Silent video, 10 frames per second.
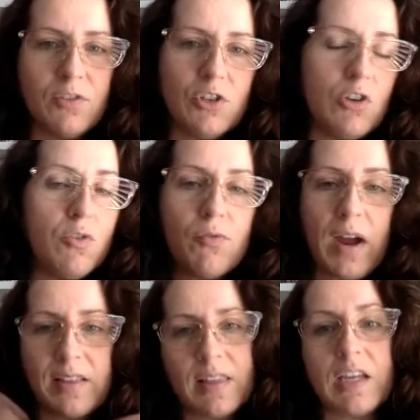You
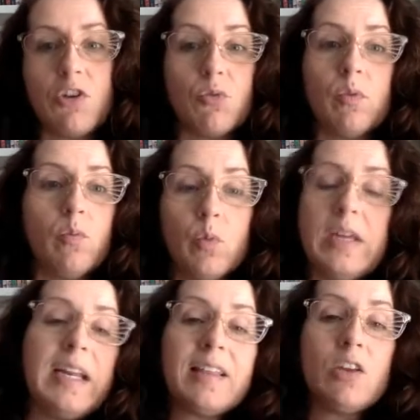find the thing you're
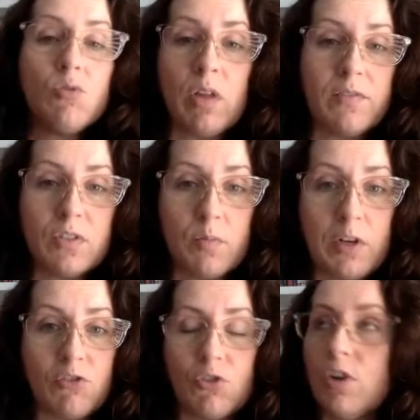reading that you love so
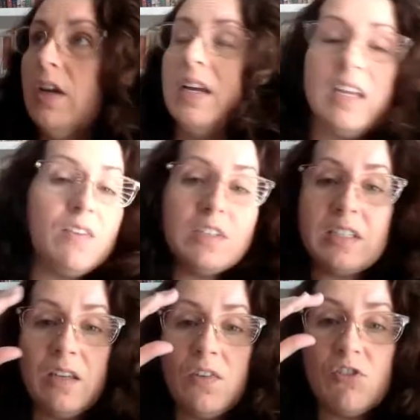much, or even
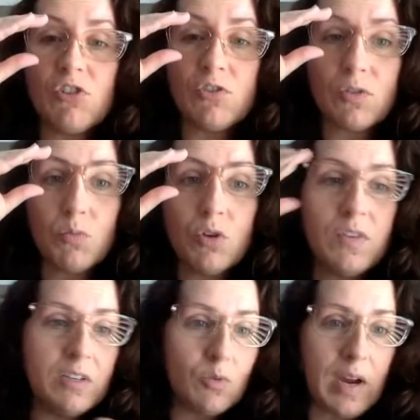TV shows or
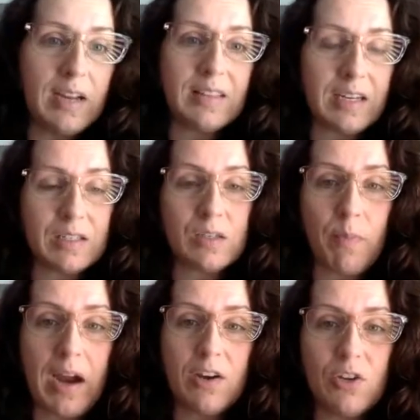movies, right? That
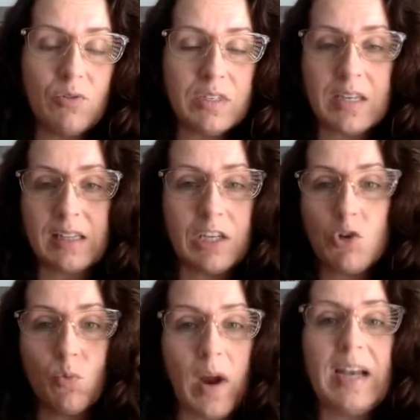inspire you, and suddenly
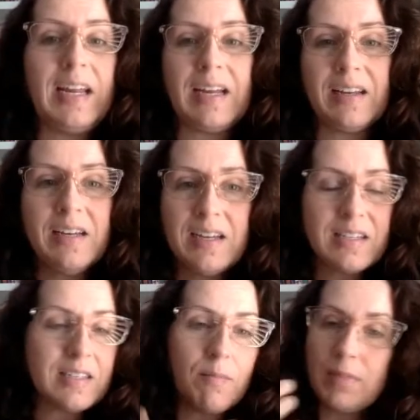you're writing
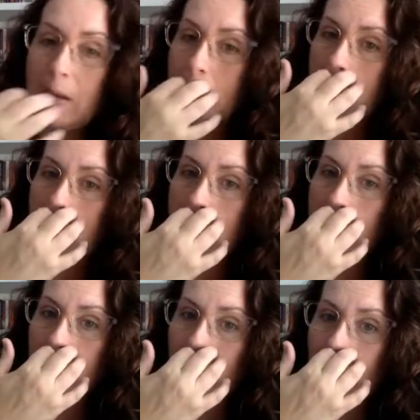something
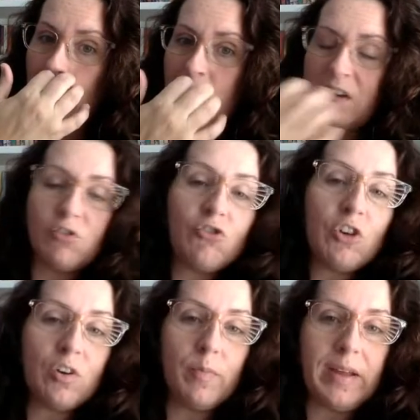that is
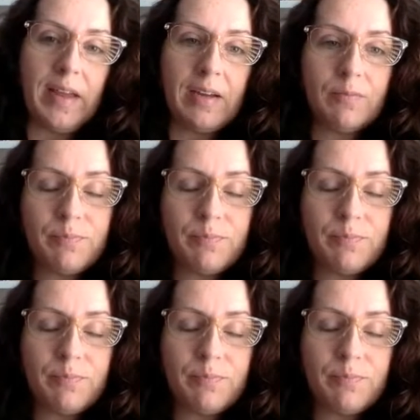triggered by that.